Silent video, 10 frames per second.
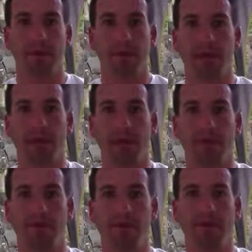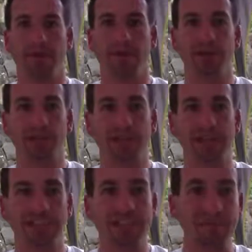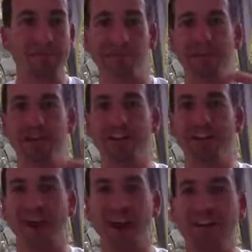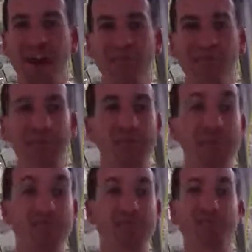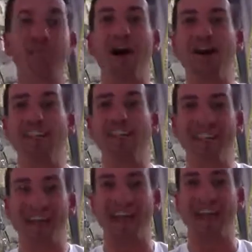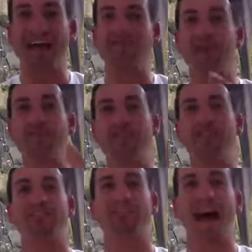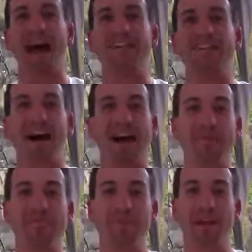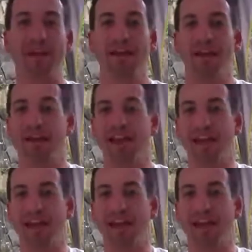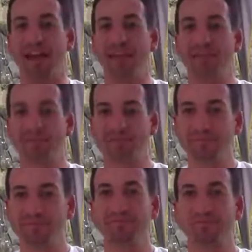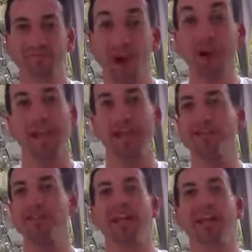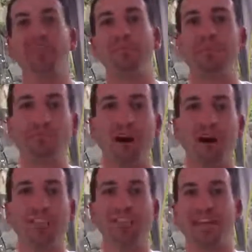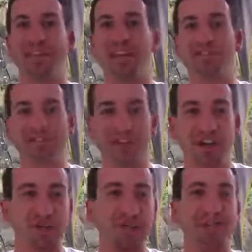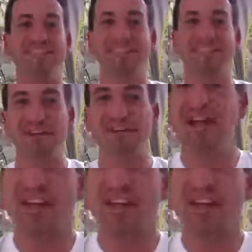Okay, so it looks like some of you are not really ones responding yet. I don't know if it's because of lag time. And okay, so I got a couple of responses said, yes, it's good, we can see you.